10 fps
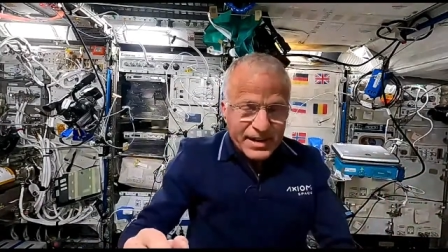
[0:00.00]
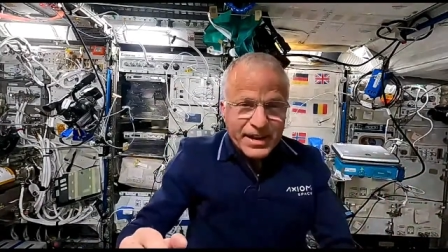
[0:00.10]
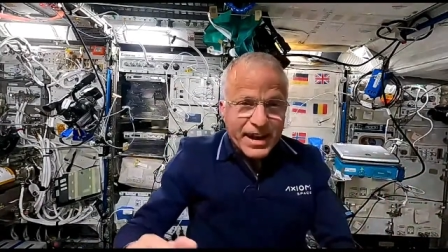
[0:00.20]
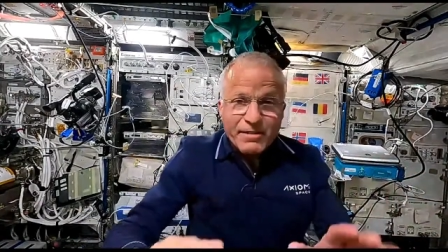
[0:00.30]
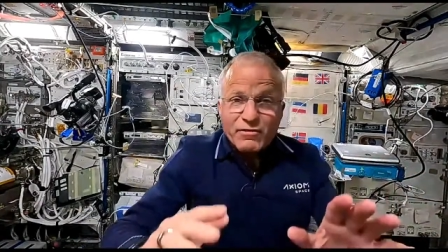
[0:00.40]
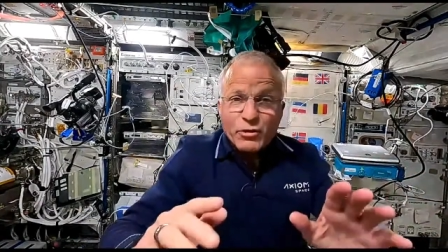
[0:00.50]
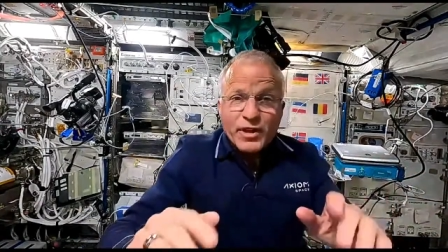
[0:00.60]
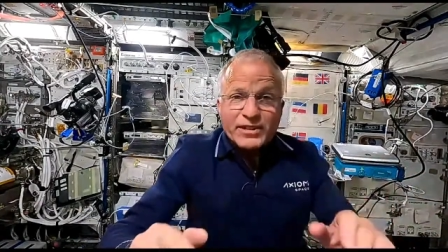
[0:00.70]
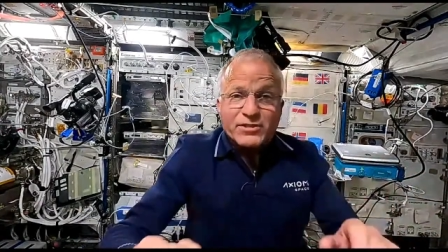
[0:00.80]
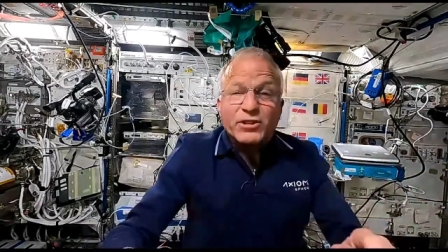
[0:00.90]
I have a few
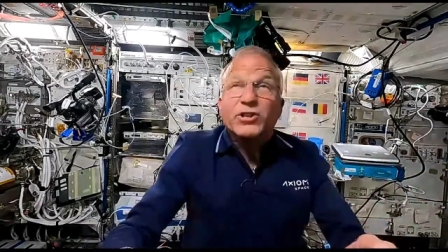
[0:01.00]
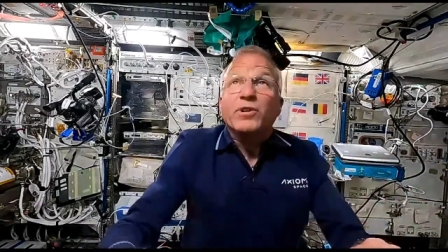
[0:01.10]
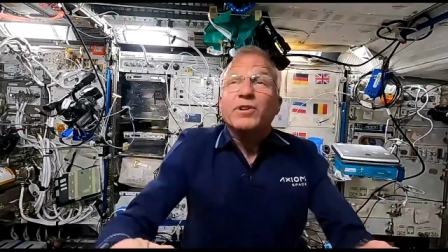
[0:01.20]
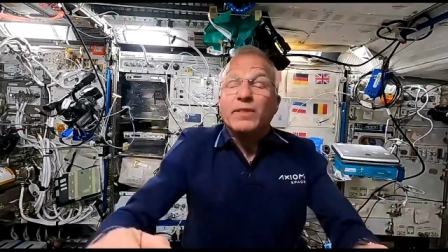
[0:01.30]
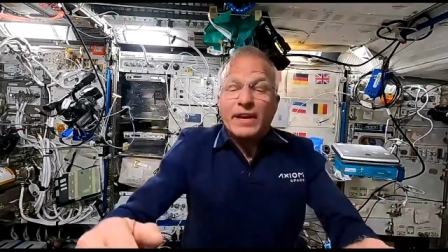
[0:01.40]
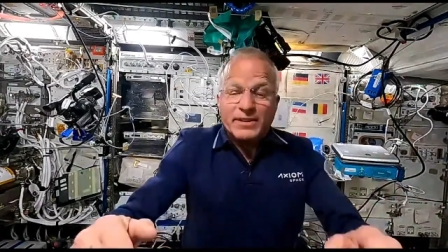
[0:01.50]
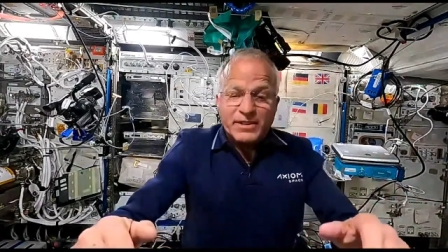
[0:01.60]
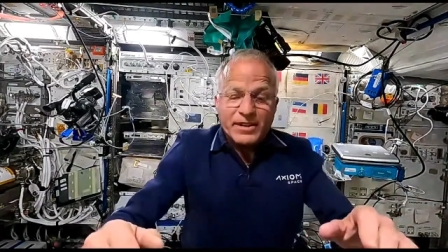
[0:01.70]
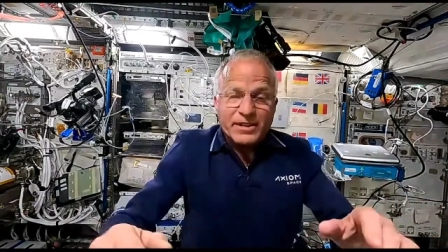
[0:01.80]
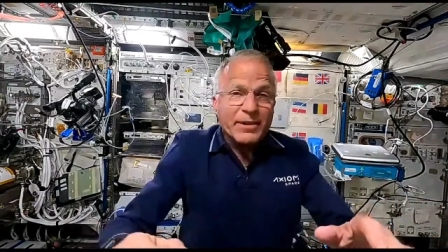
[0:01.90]
things to show you that
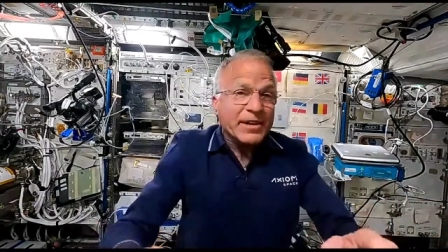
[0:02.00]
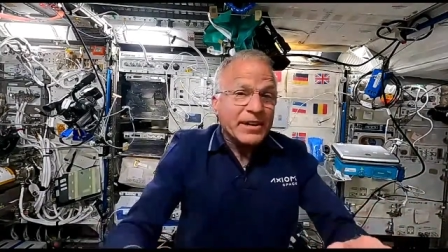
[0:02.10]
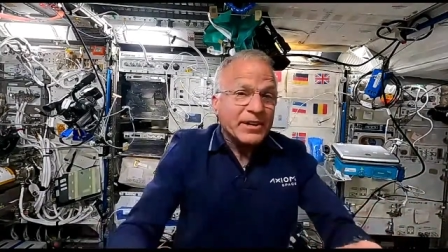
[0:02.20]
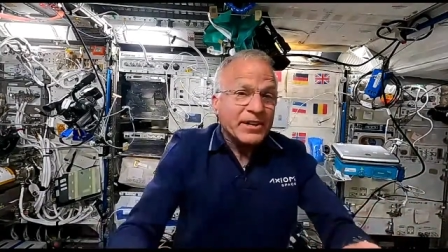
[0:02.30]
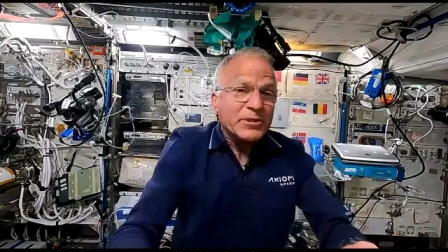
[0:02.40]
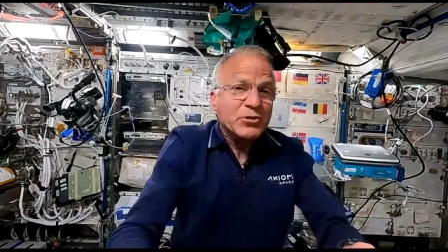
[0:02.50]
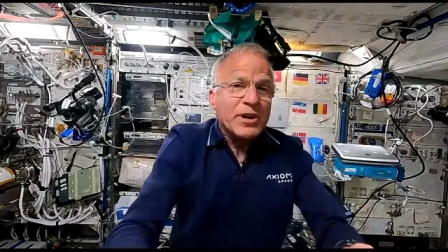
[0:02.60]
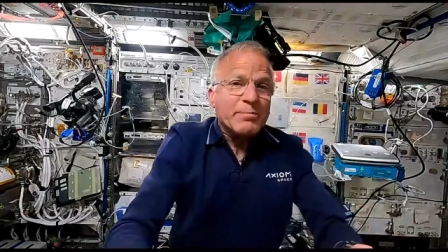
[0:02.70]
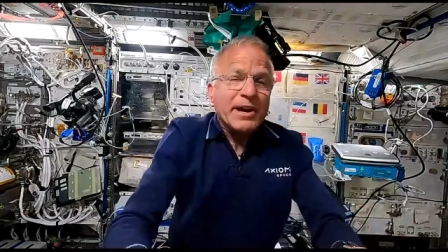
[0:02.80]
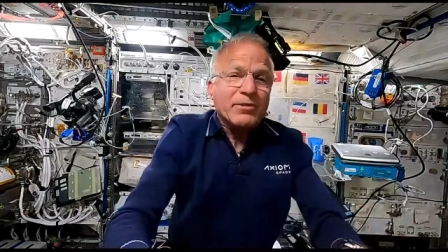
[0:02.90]
can
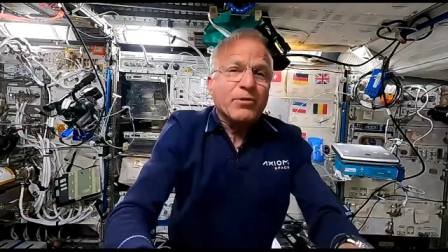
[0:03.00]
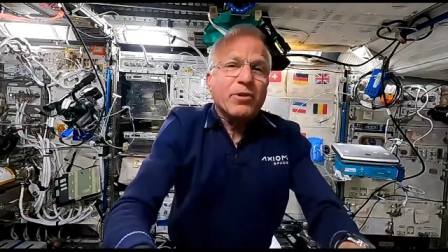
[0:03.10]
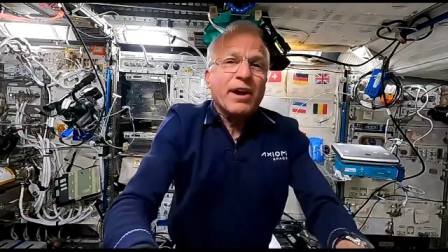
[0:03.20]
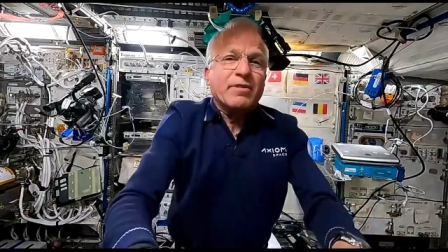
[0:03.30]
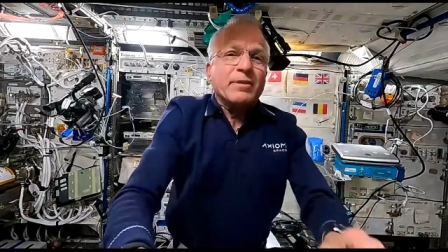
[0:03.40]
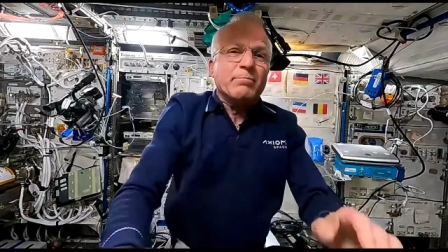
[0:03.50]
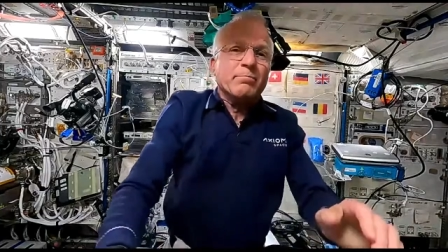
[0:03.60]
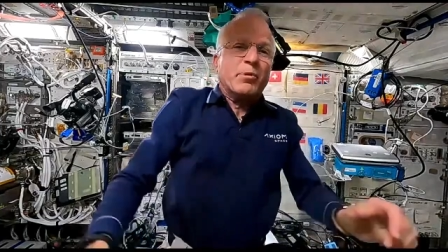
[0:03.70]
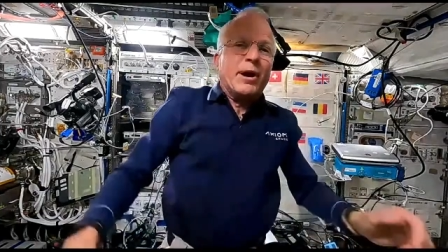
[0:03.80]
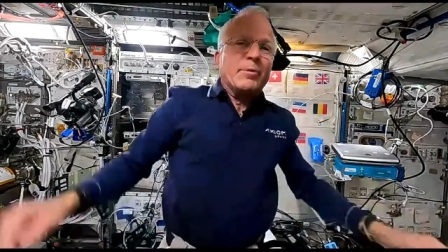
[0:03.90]
demonstrate microgravity
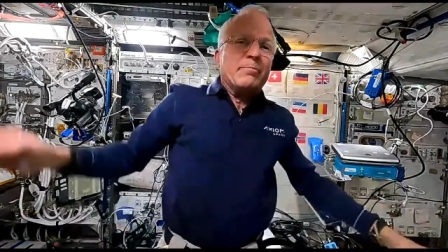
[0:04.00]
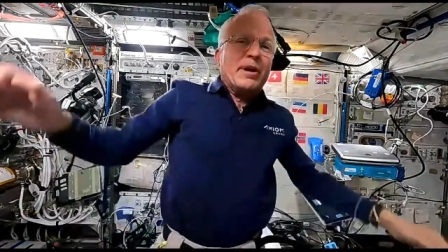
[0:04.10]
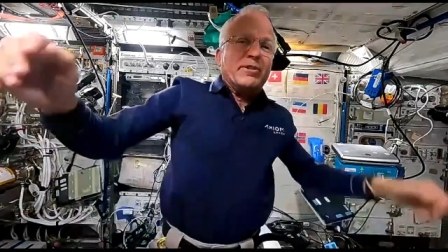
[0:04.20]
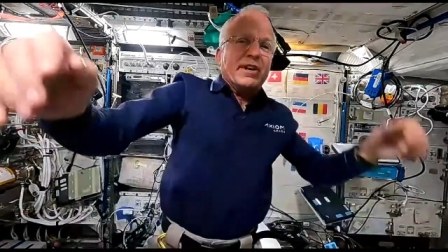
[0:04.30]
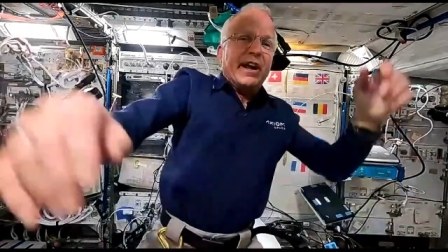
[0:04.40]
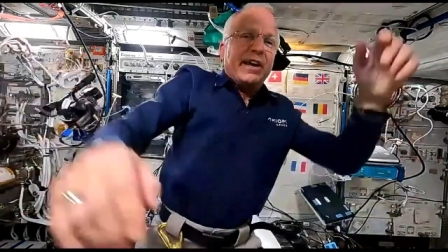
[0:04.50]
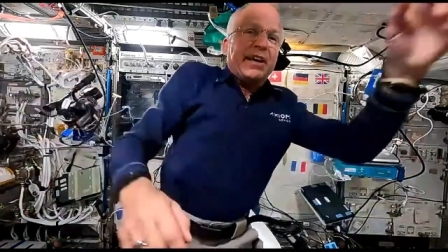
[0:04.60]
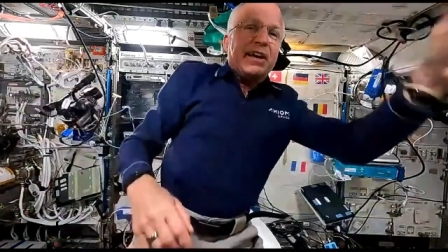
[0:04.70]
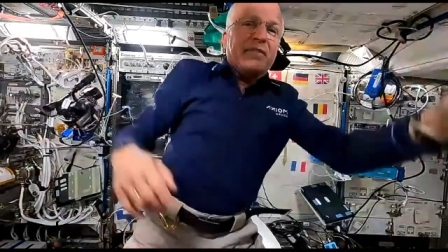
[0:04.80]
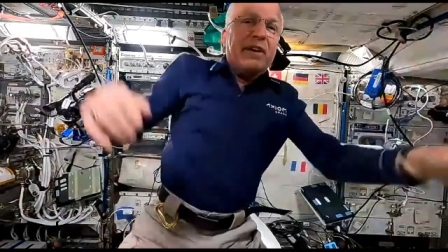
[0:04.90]
probably better than I
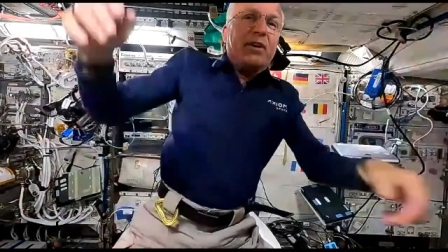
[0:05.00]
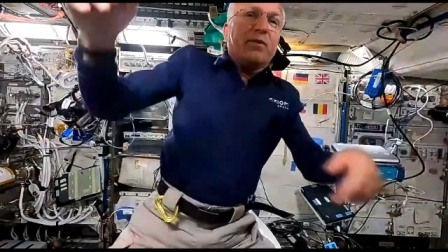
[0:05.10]
can. If I go